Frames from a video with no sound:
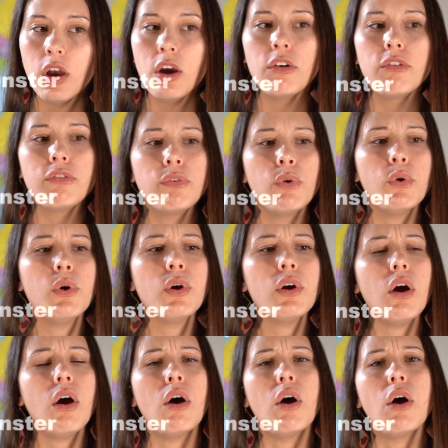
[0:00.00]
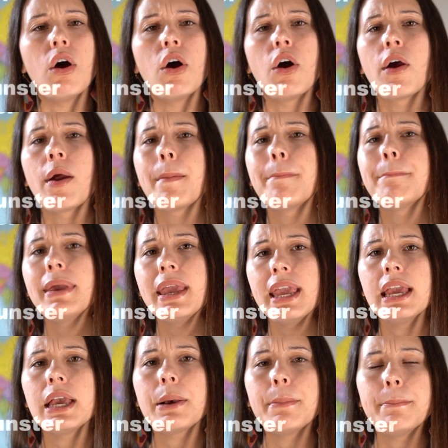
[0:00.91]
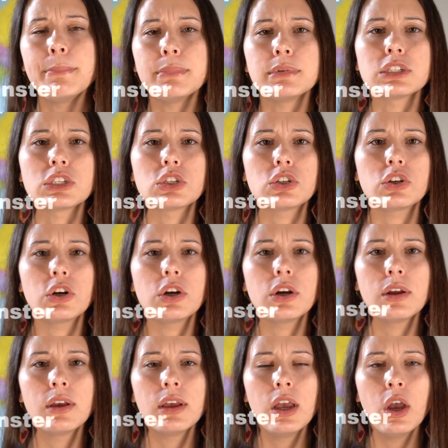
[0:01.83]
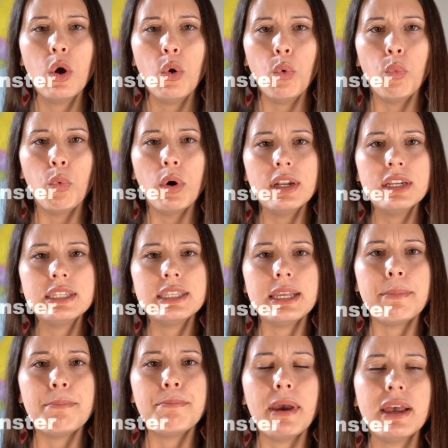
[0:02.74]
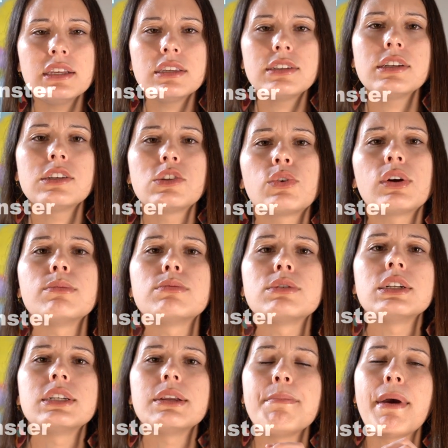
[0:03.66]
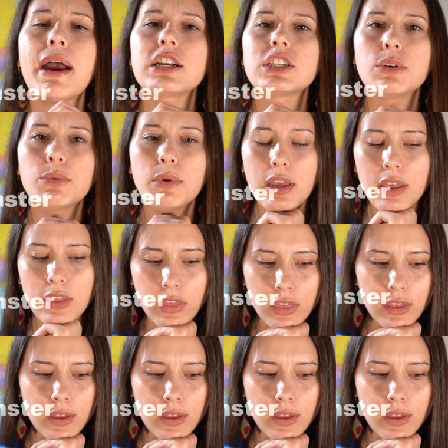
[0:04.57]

For our pink Munster, what is the best description to match it with?